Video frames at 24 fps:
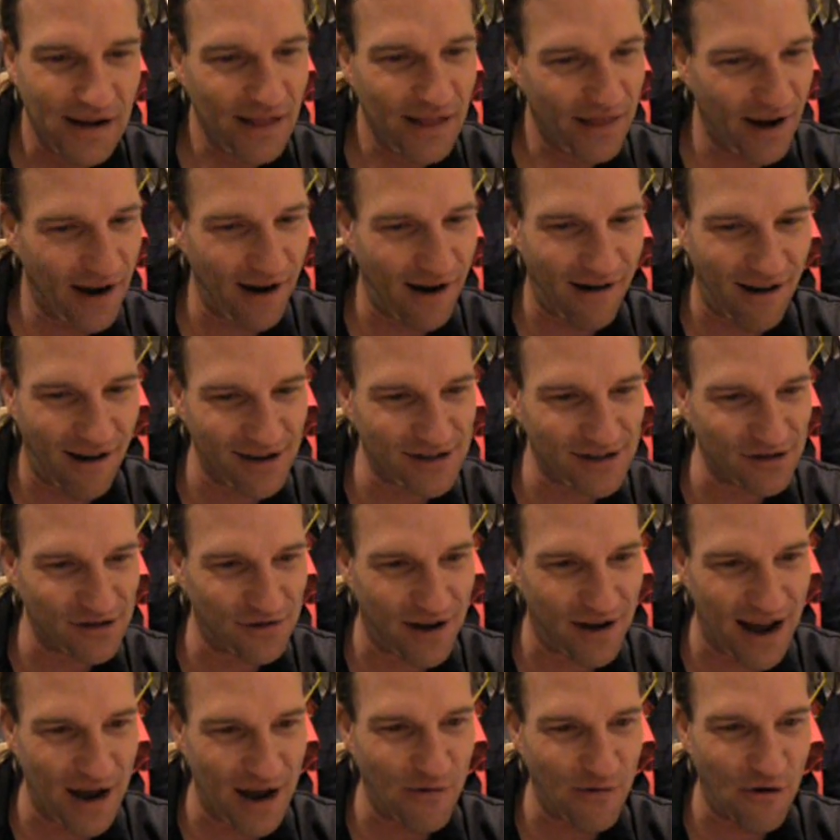There also
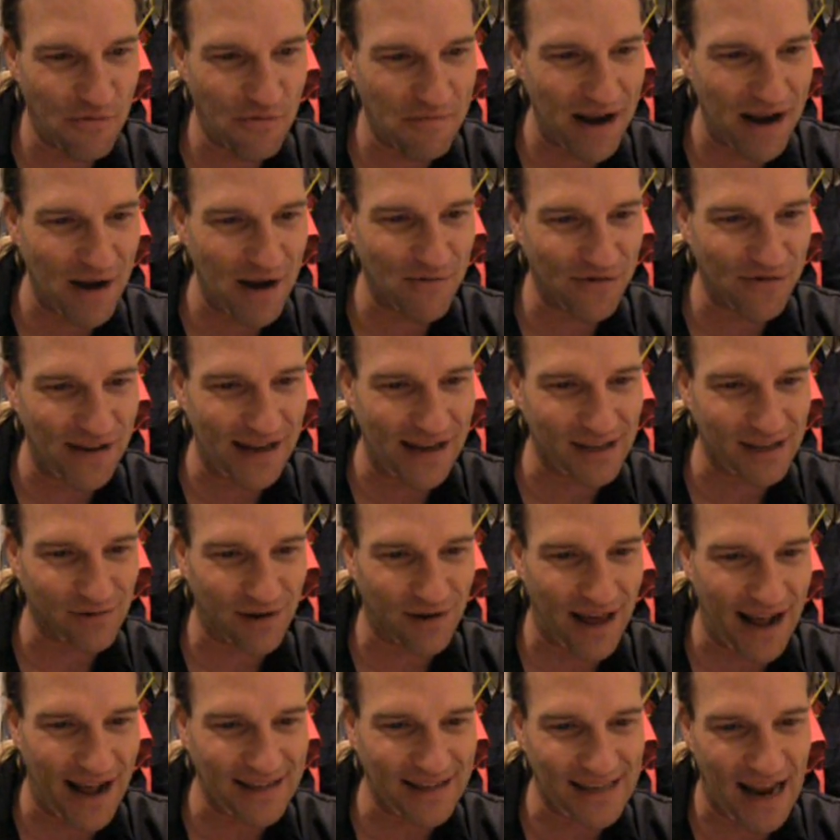I will meet with the
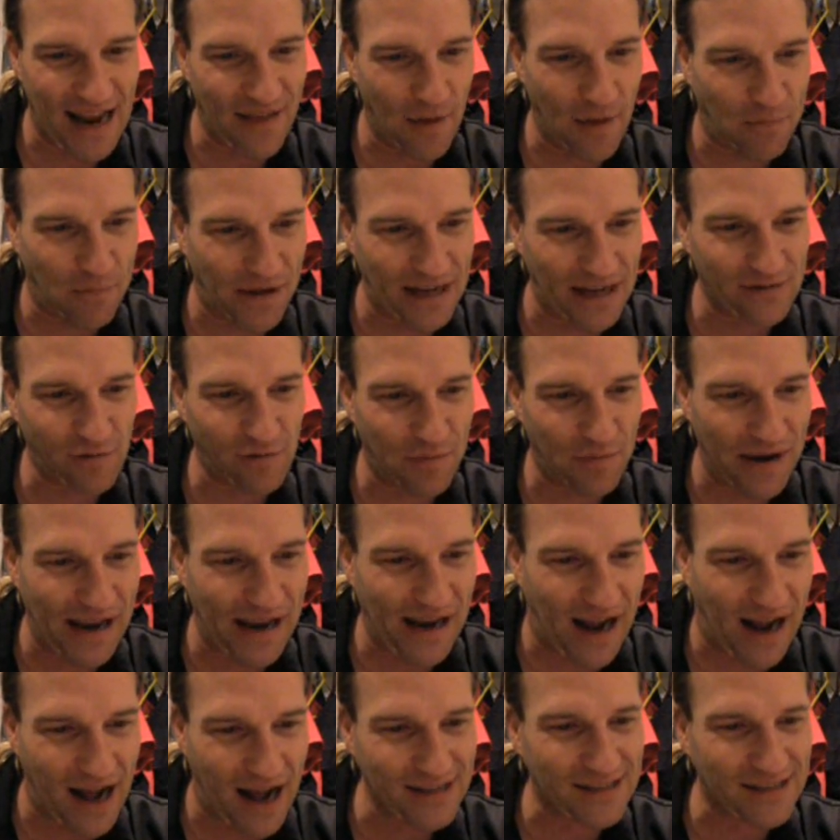Israelites, and the place will
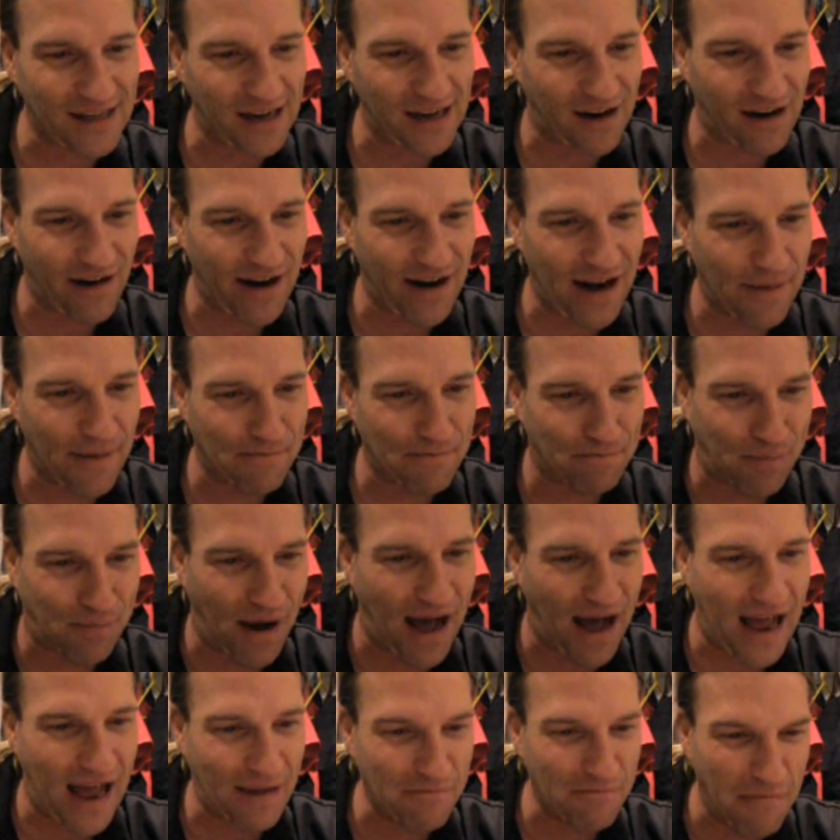be consecrated
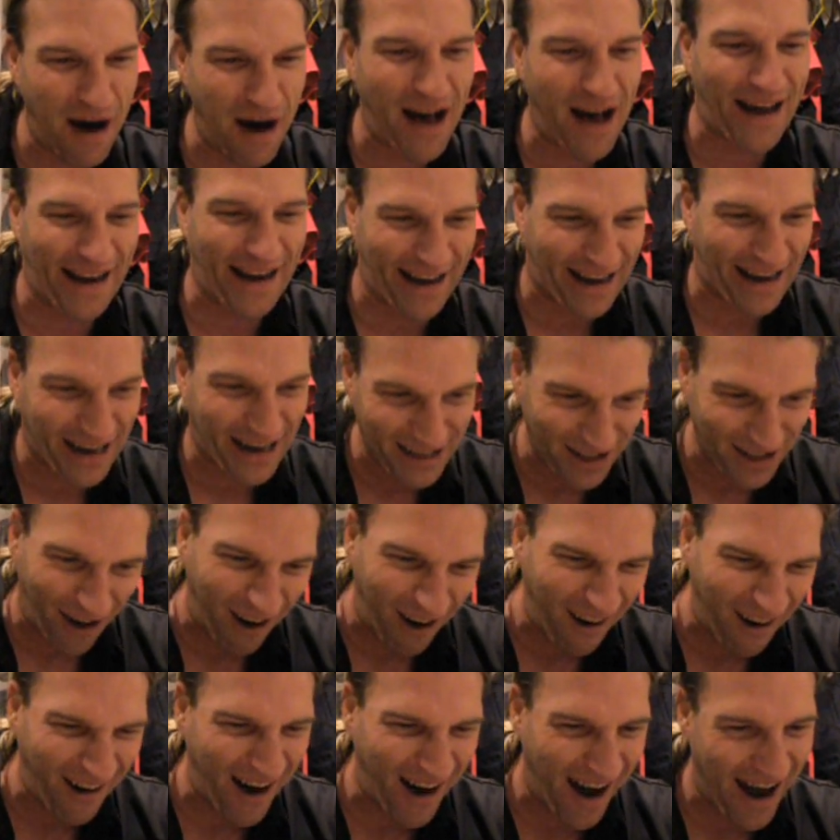by my
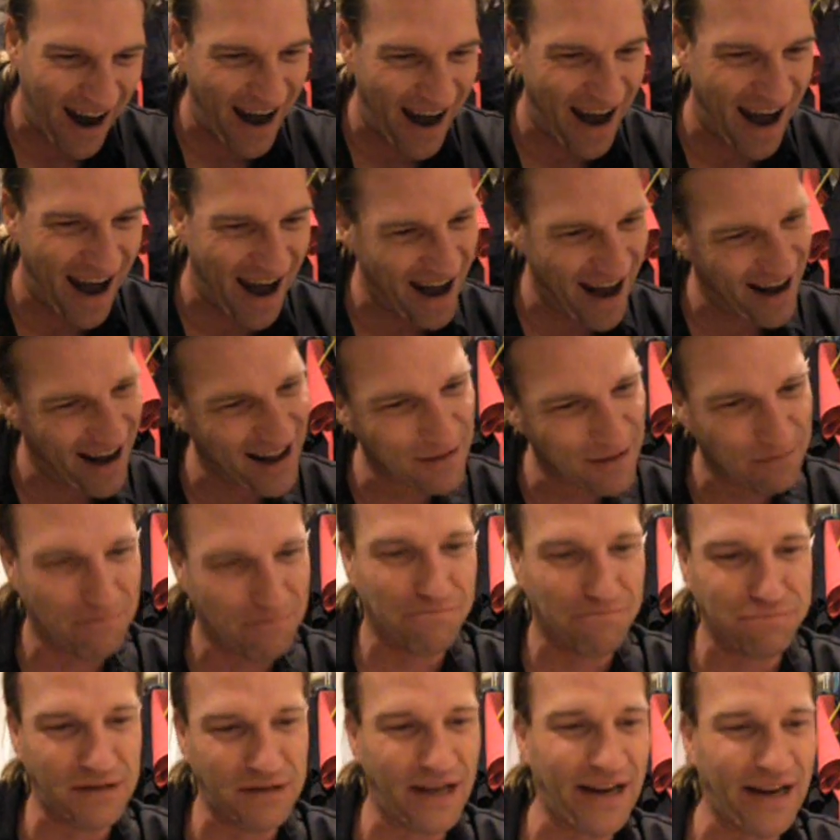glory.
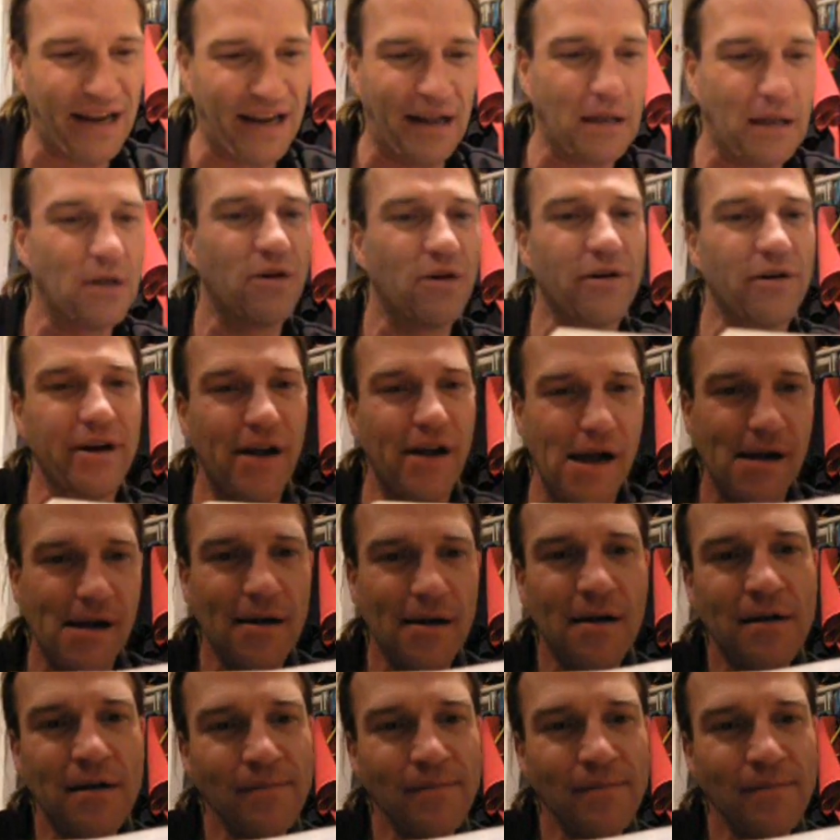Bloody glory.